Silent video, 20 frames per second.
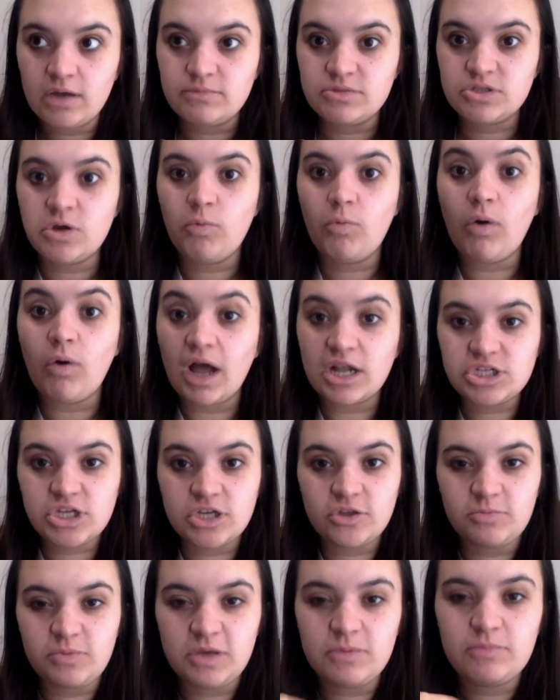to watch
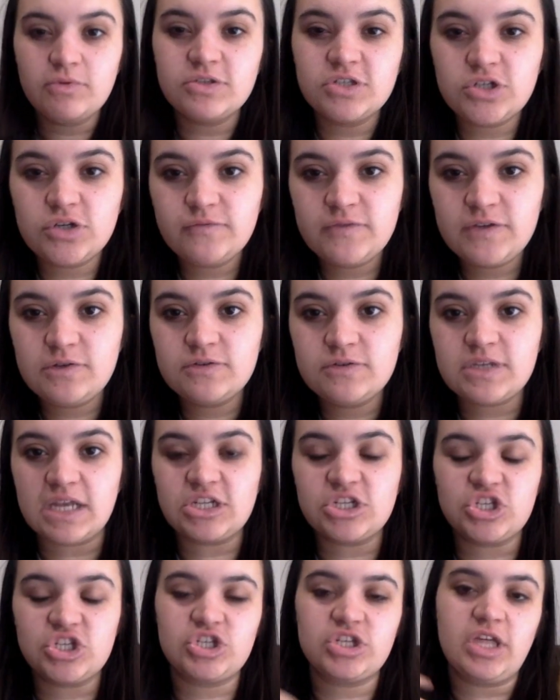other people's interviews and just